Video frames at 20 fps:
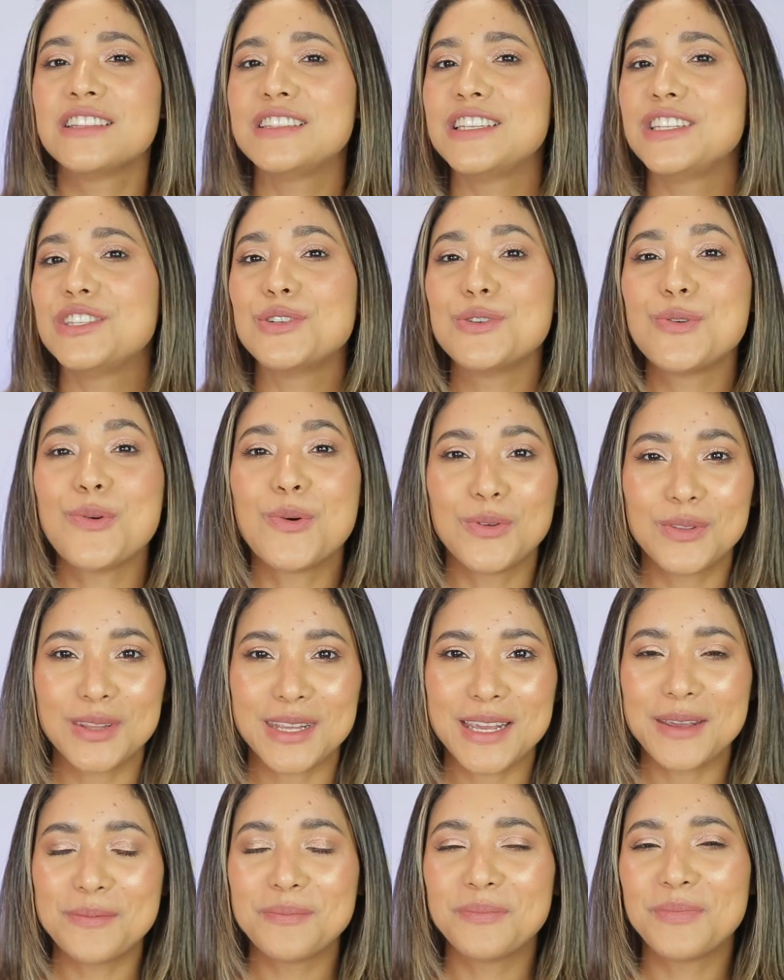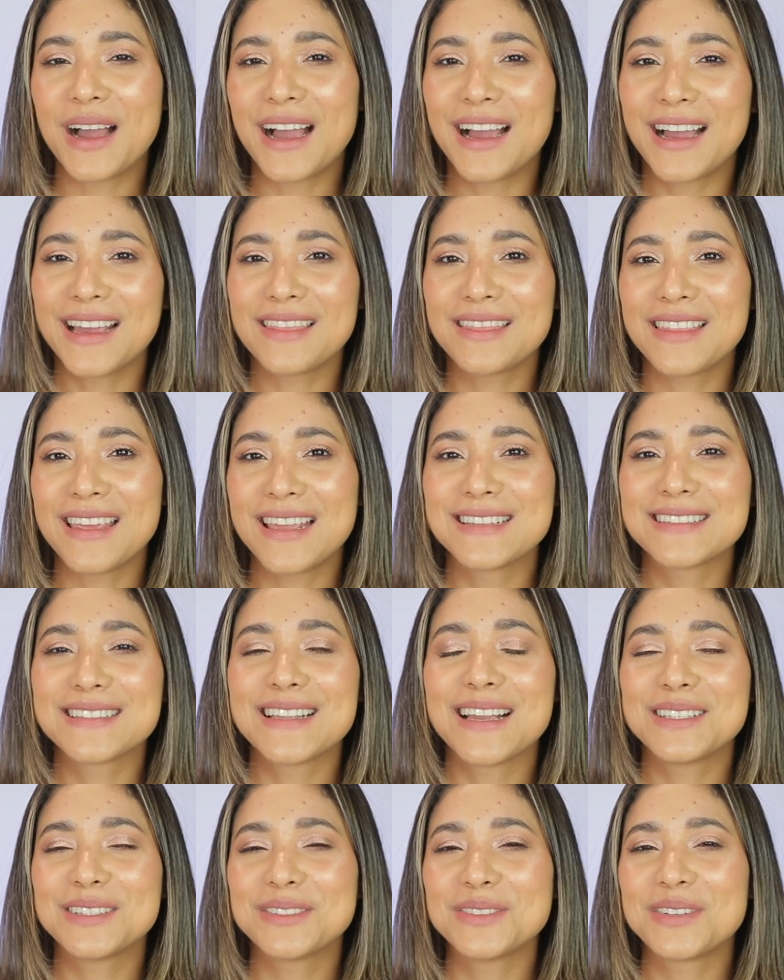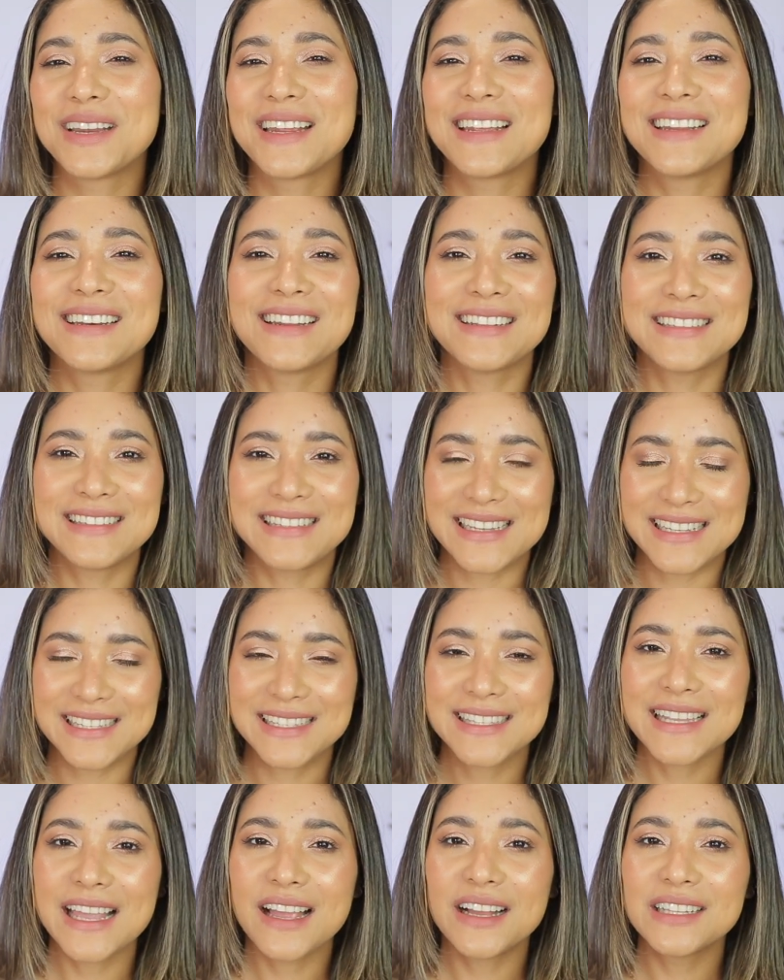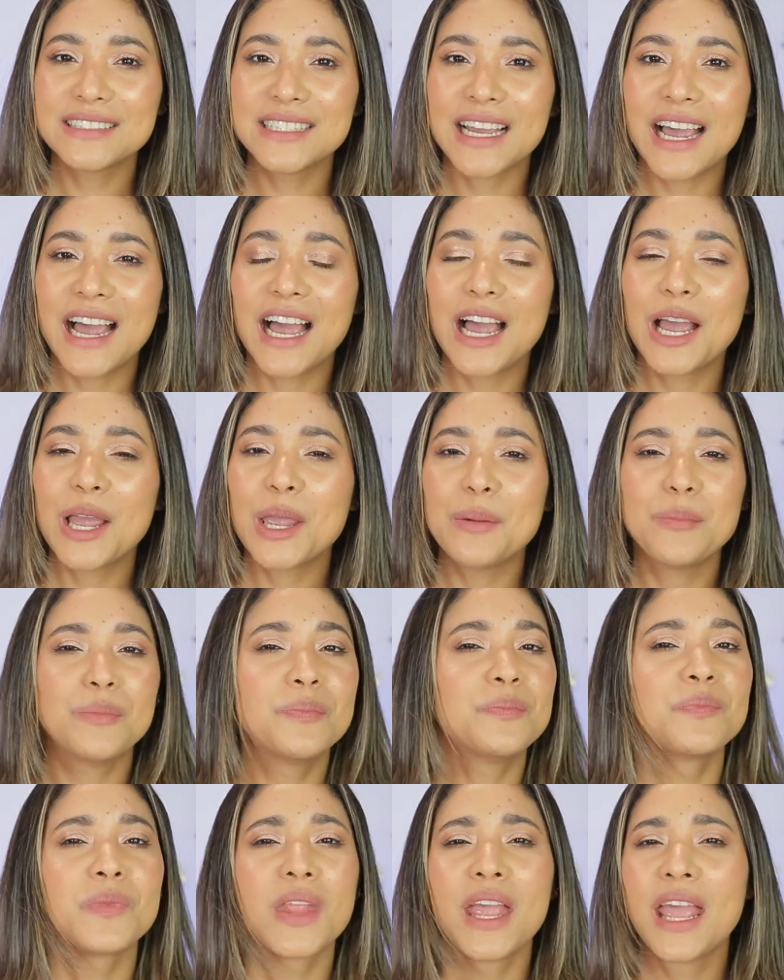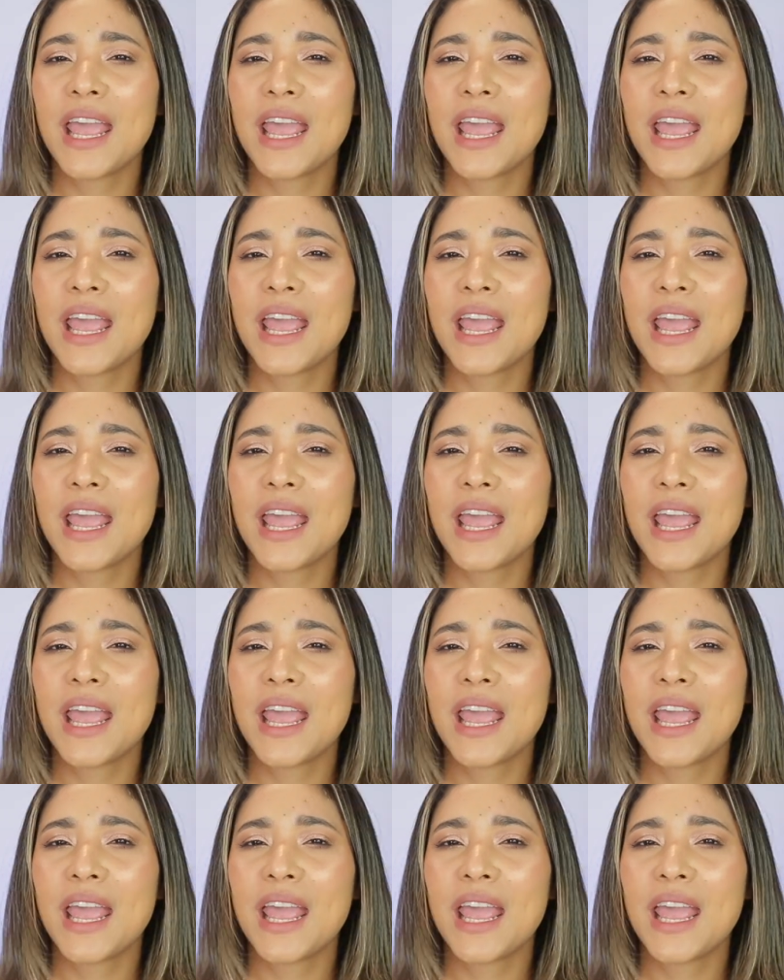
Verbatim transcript: Did you only buy things during the sale time?